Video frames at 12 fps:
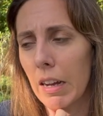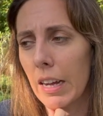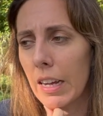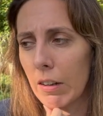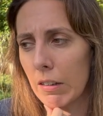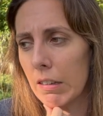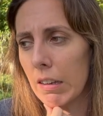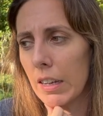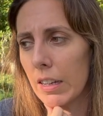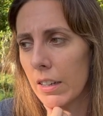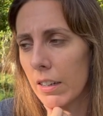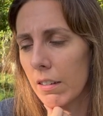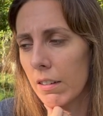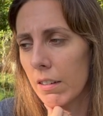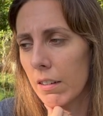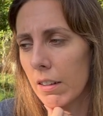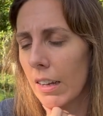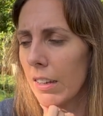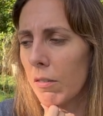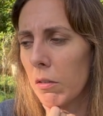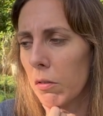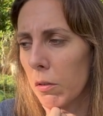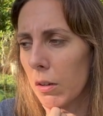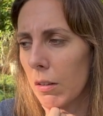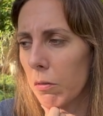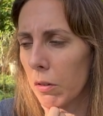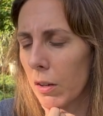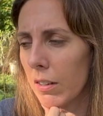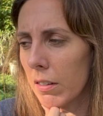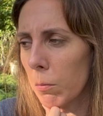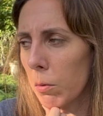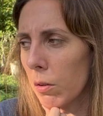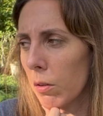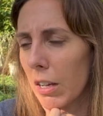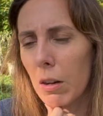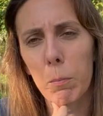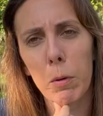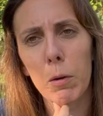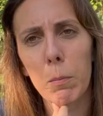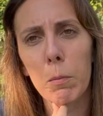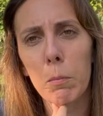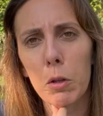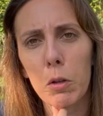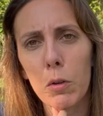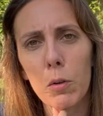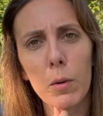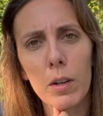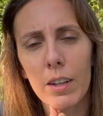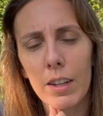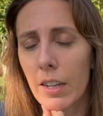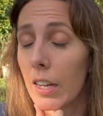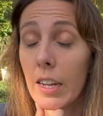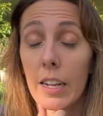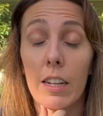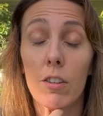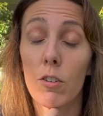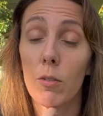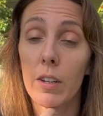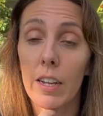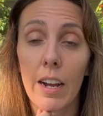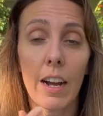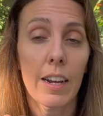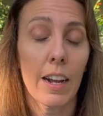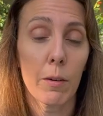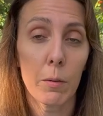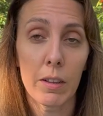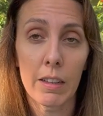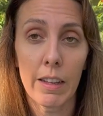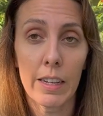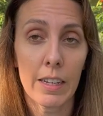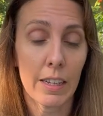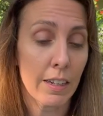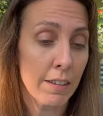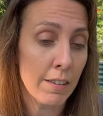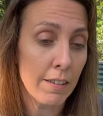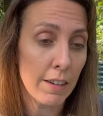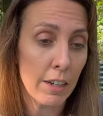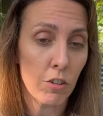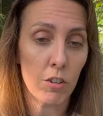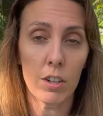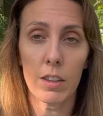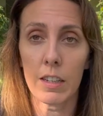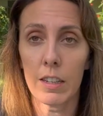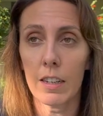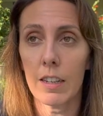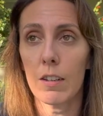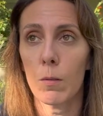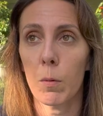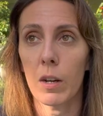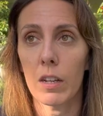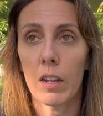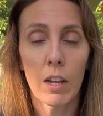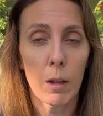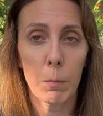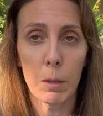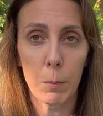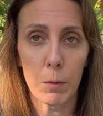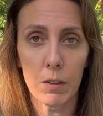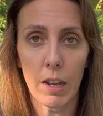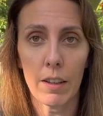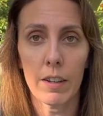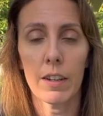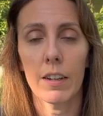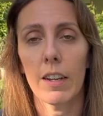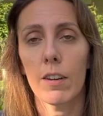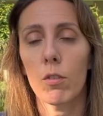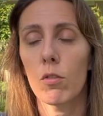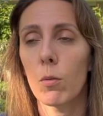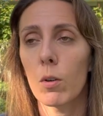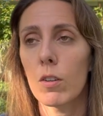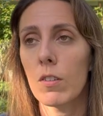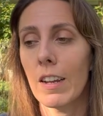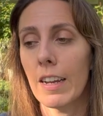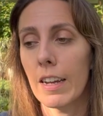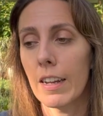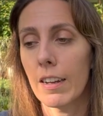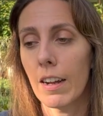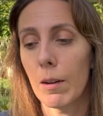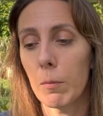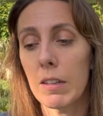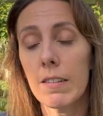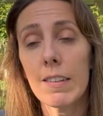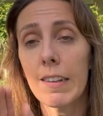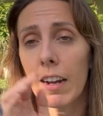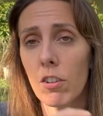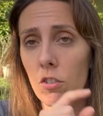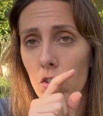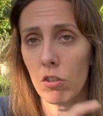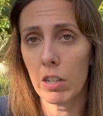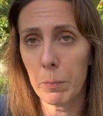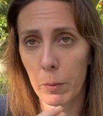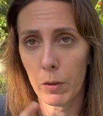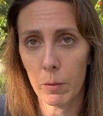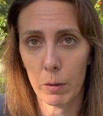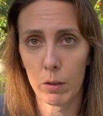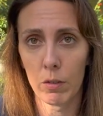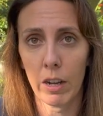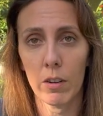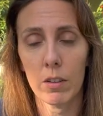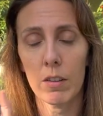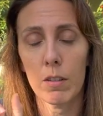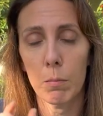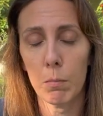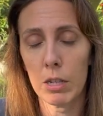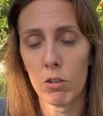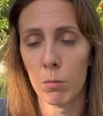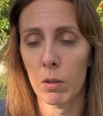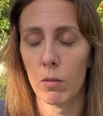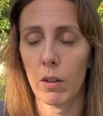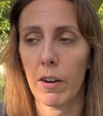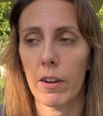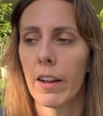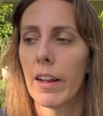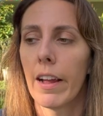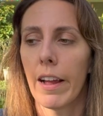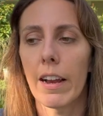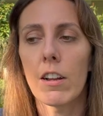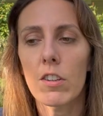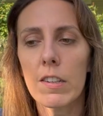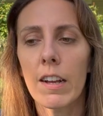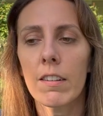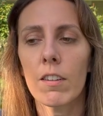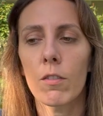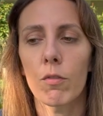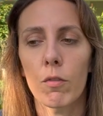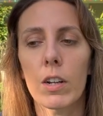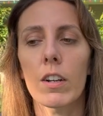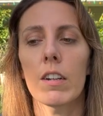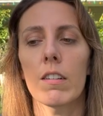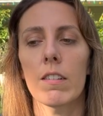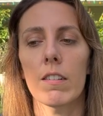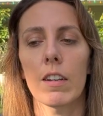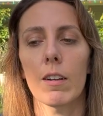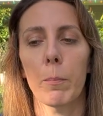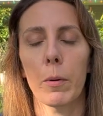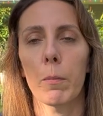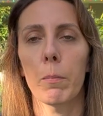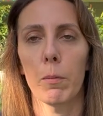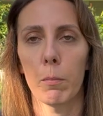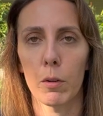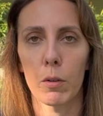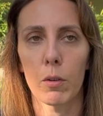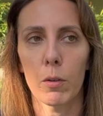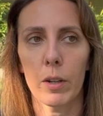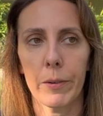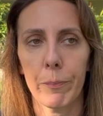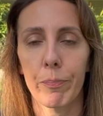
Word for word: I could say it. Not even fluorescent, like a purple blue. It's unique and I really like it. It's endangered in the Keys, but people sell it in native stores. And this is not just your typical mistflower. This is beach mistflower. And it just has this very distinct purple blue to it,